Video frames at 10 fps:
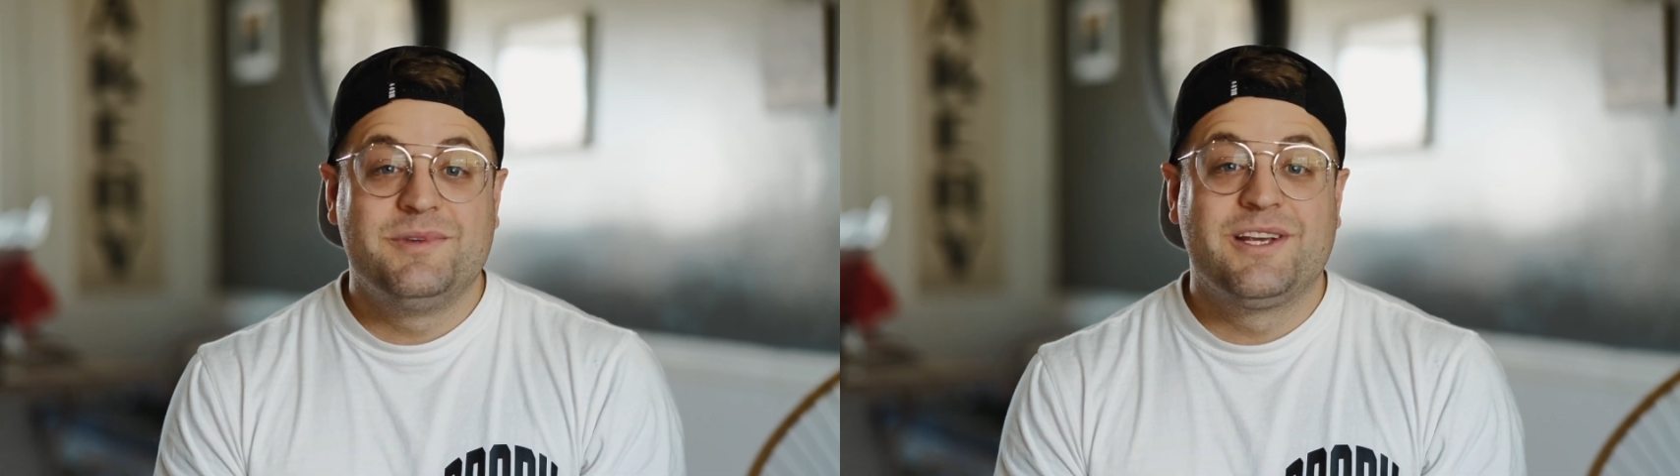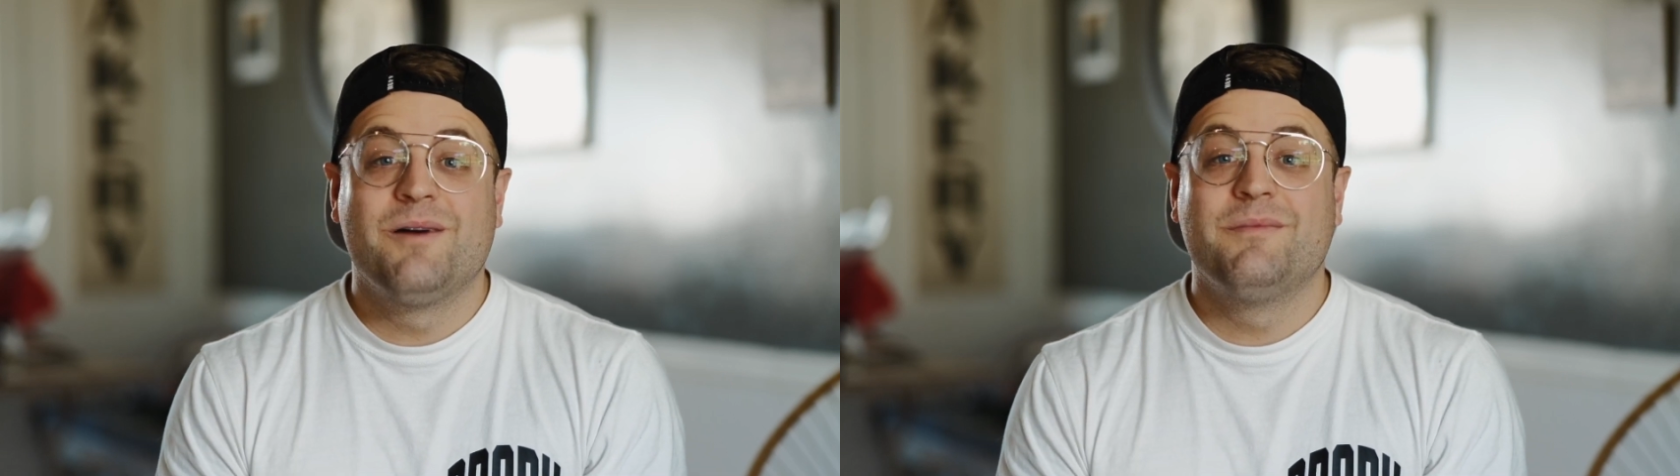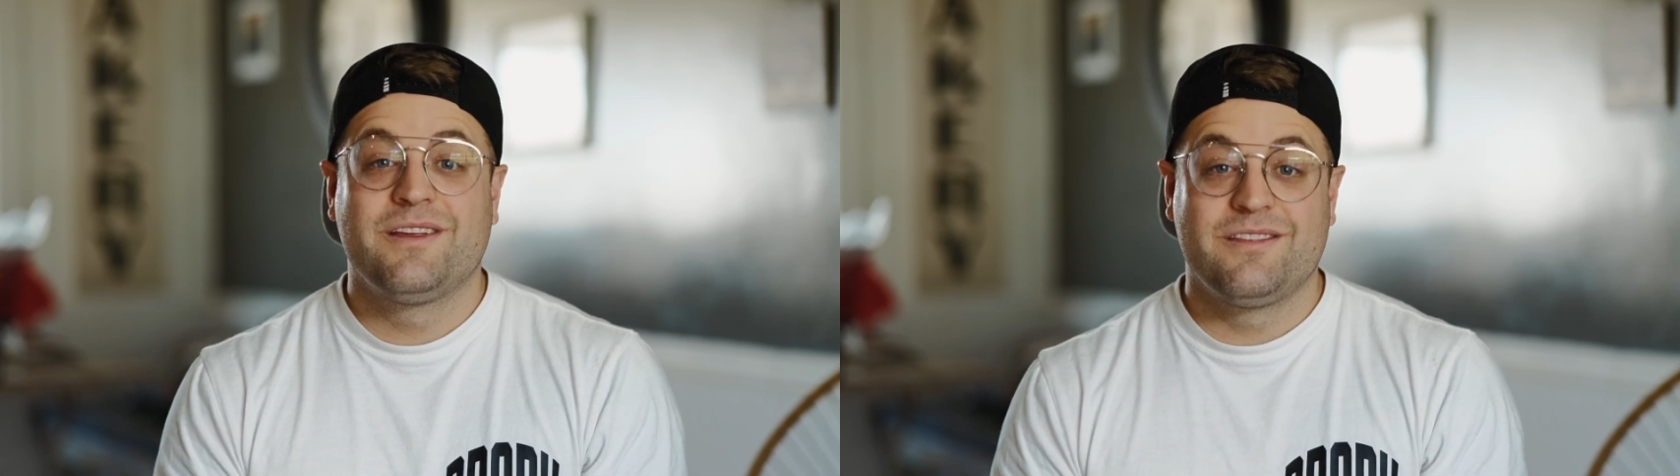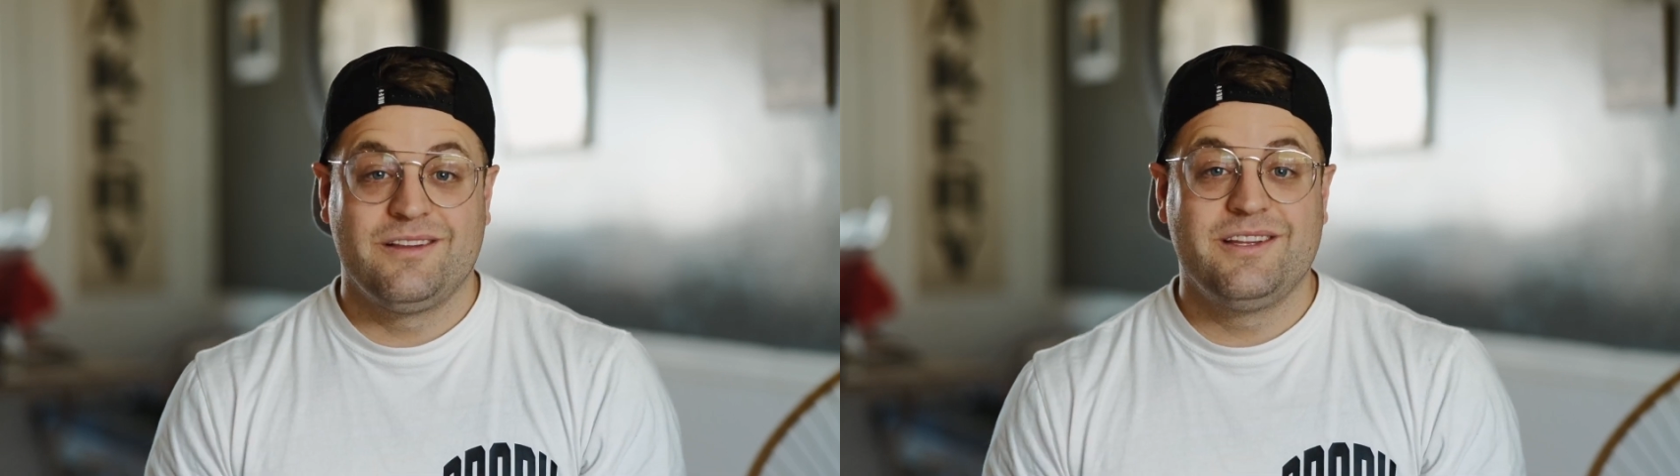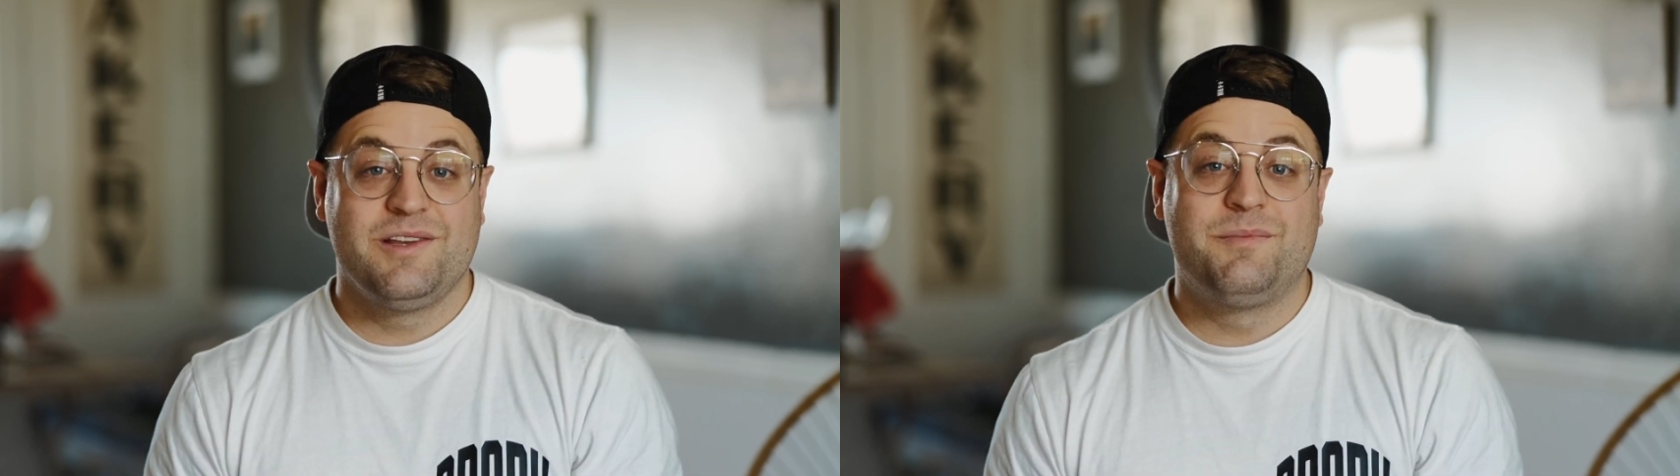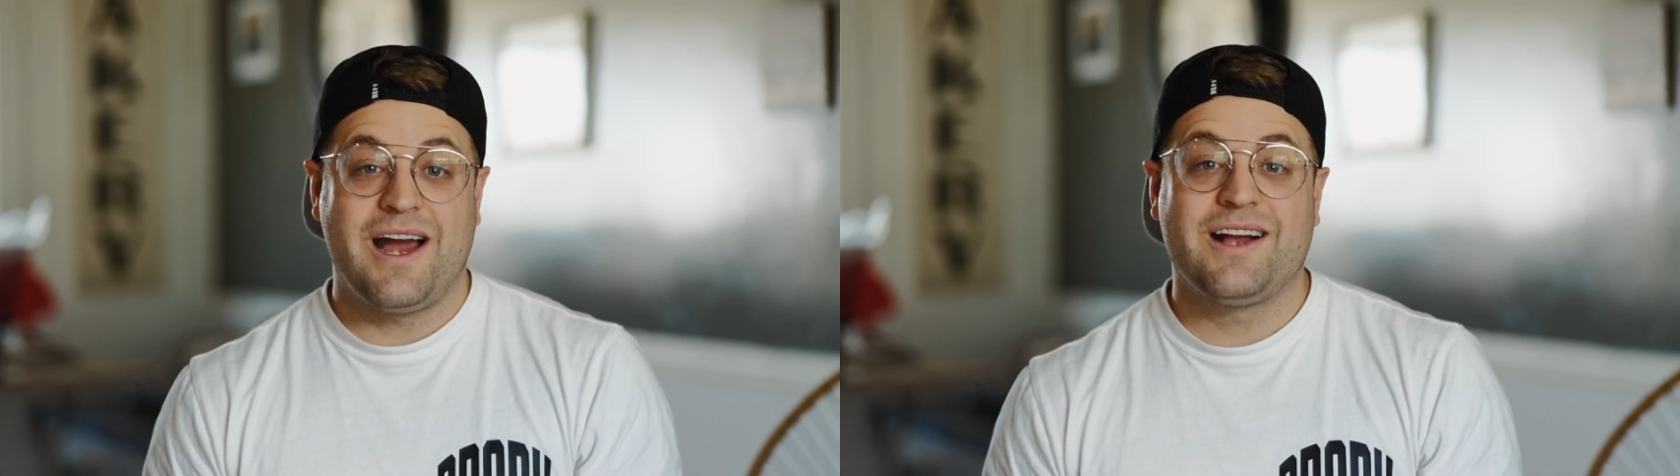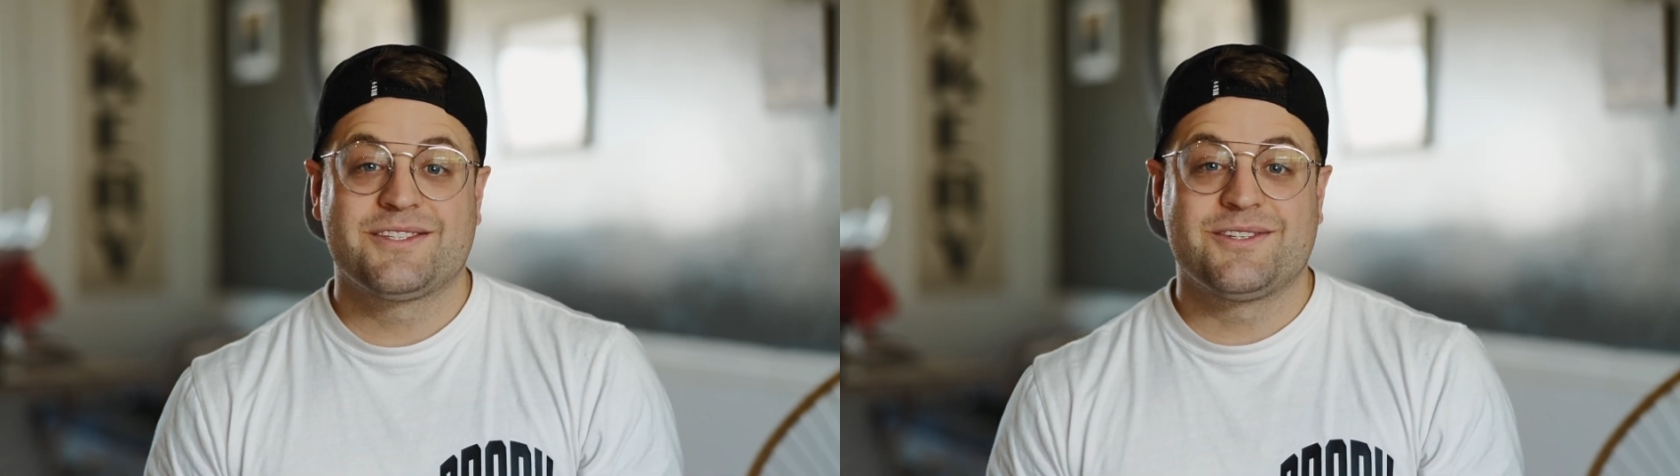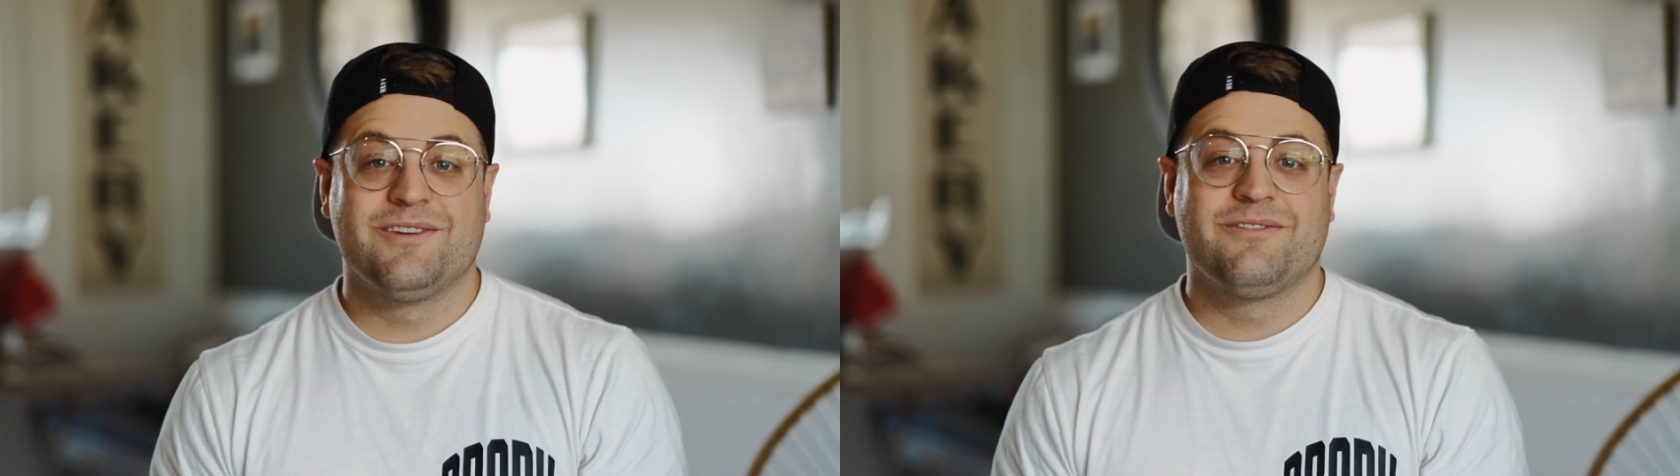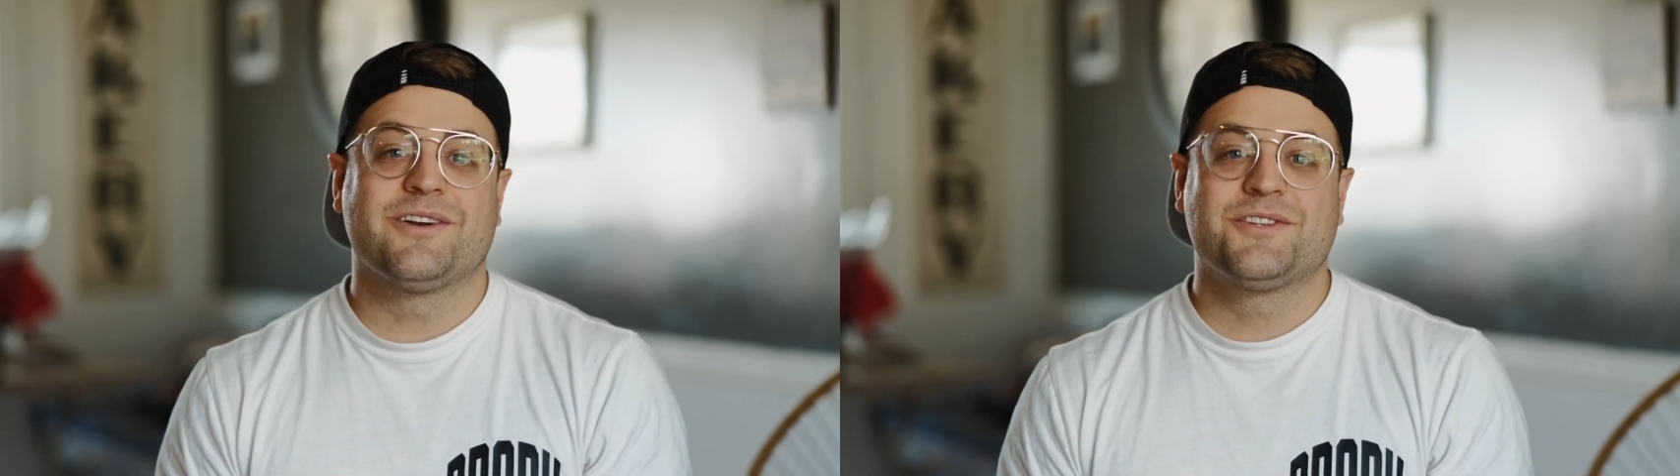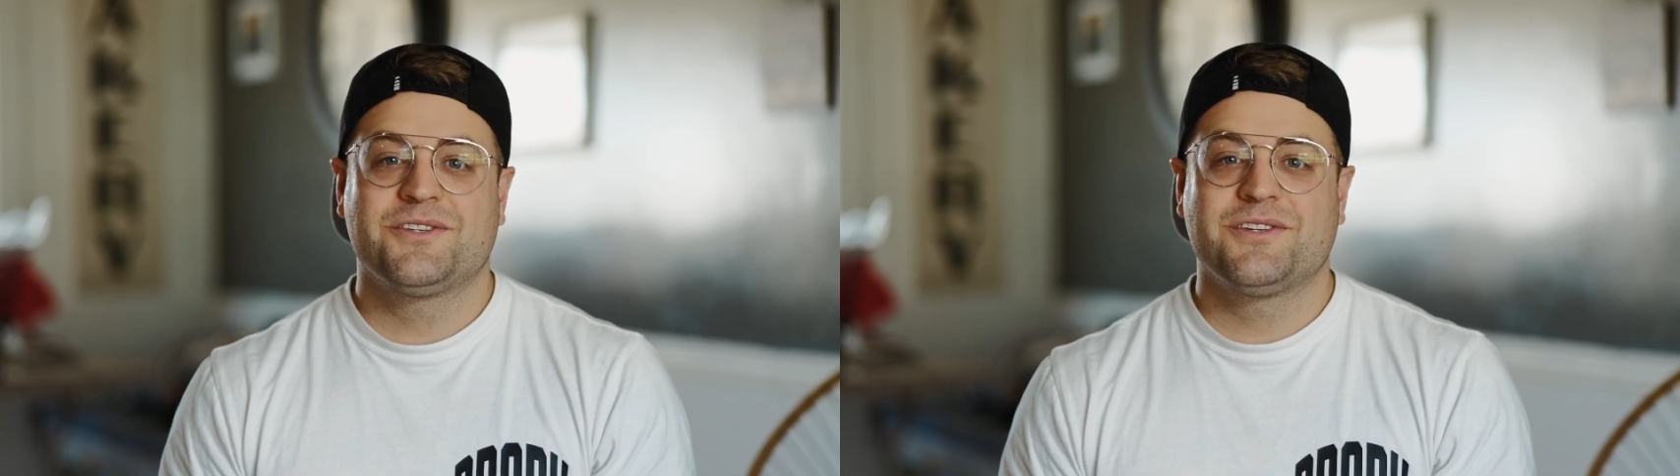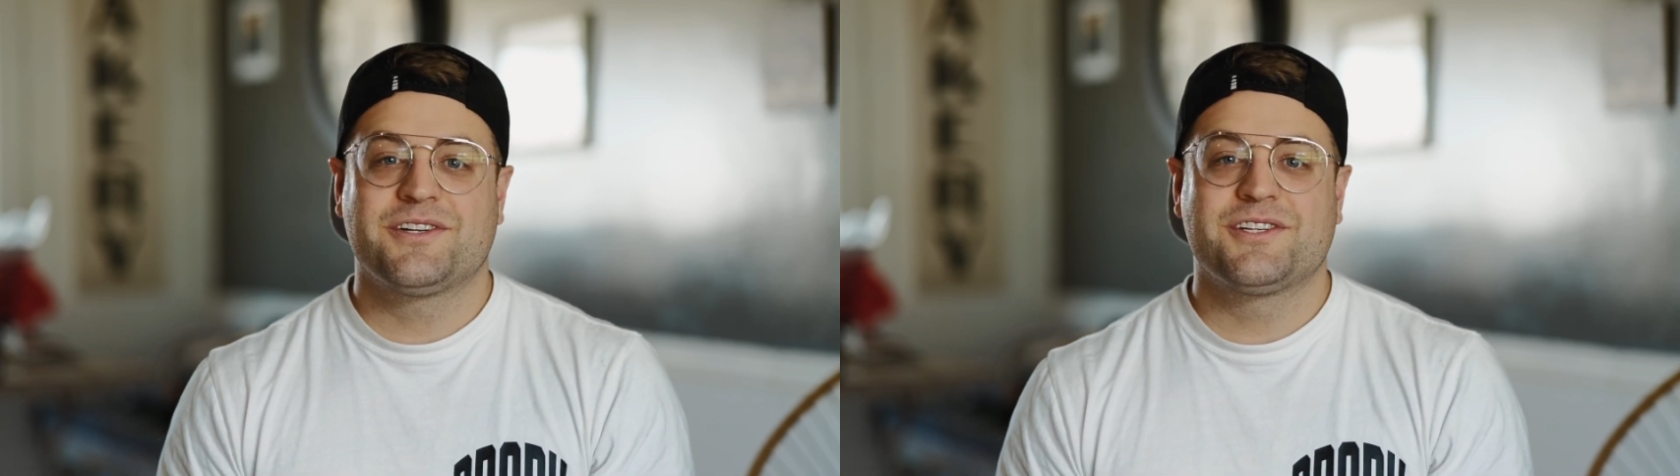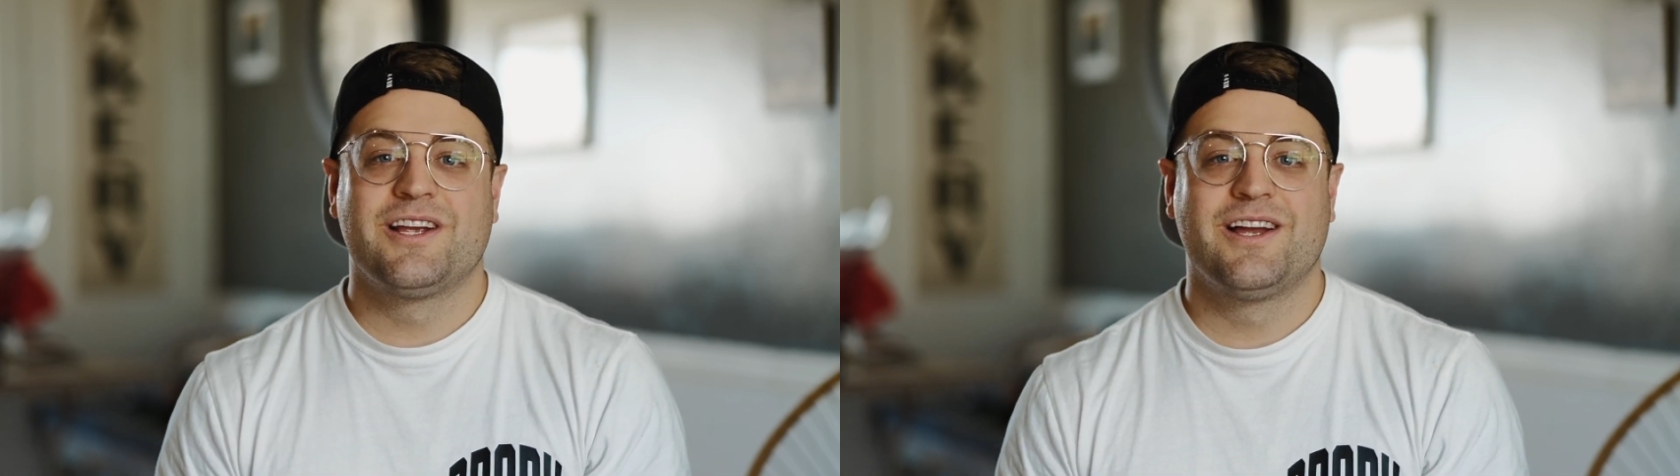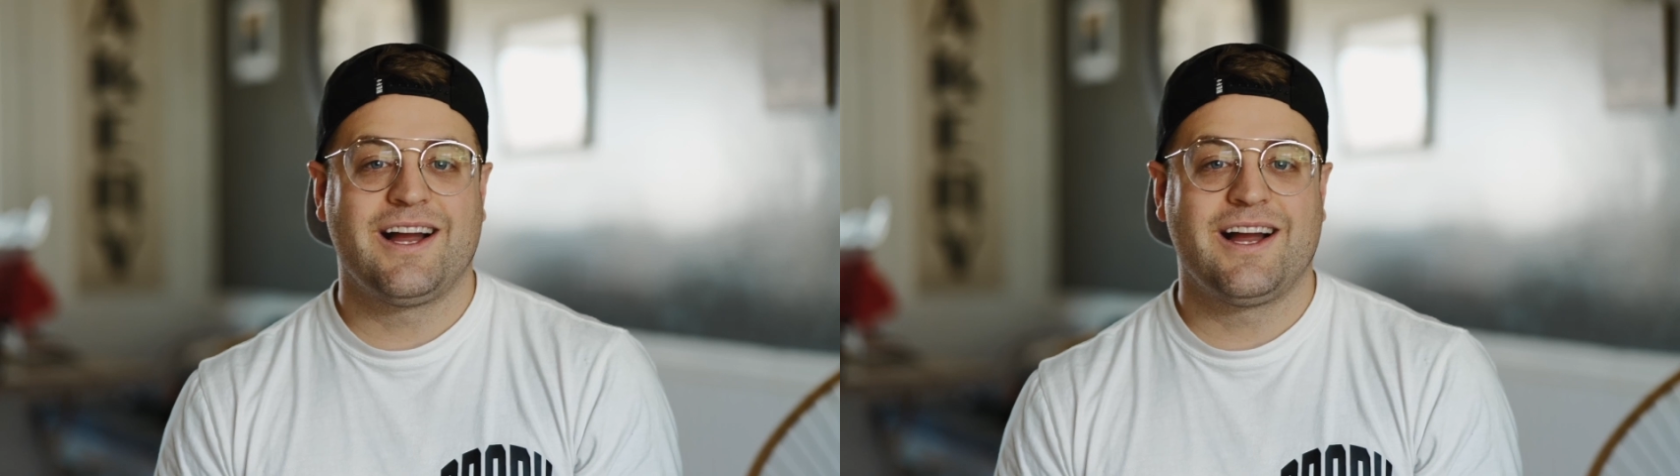becoming the lead pastor of our church,